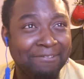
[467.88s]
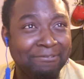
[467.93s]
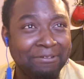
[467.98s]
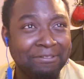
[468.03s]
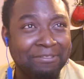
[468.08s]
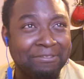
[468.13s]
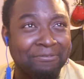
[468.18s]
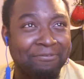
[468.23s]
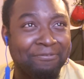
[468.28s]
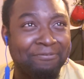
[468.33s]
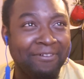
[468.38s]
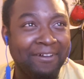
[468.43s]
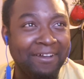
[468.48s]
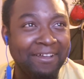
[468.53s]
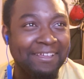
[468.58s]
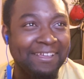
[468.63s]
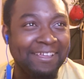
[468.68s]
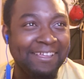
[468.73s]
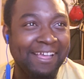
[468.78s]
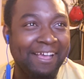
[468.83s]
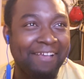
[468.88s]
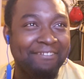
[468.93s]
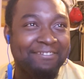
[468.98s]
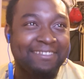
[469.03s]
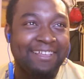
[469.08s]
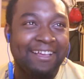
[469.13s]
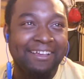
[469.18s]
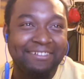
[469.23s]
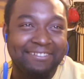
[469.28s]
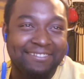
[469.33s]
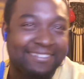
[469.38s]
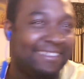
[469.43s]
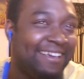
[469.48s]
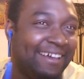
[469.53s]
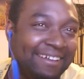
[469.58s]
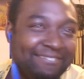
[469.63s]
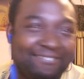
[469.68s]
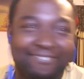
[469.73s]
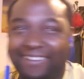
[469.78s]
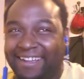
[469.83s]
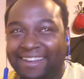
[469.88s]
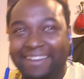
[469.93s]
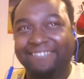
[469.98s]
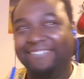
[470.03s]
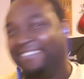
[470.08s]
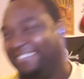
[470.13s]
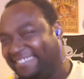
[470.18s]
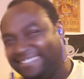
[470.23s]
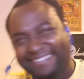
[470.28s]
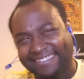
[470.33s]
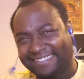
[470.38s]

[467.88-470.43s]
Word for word: What the fuck? Yeah, just I just cutting random.